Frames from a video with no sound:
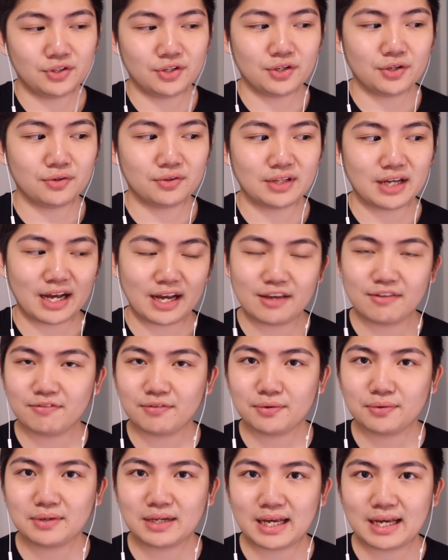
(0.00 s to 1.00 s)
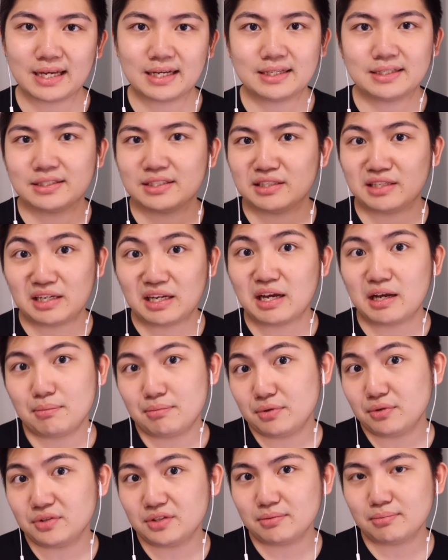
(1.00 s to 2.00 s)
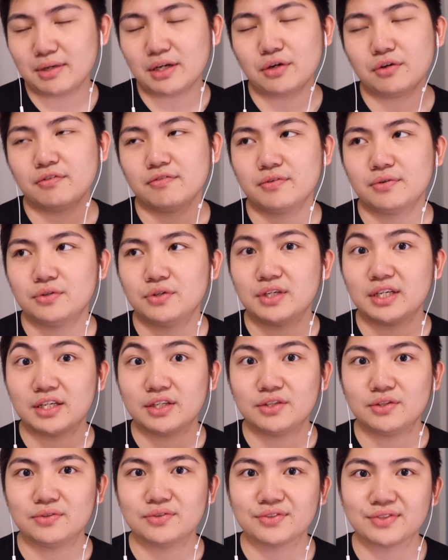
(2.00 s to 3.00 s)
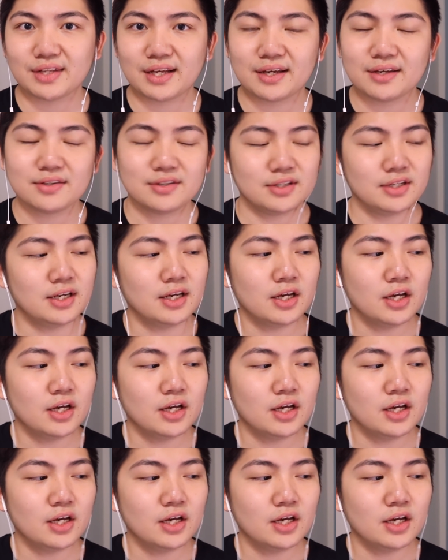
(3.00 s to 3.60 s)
The iPhone has a built-in microphone. You can use that.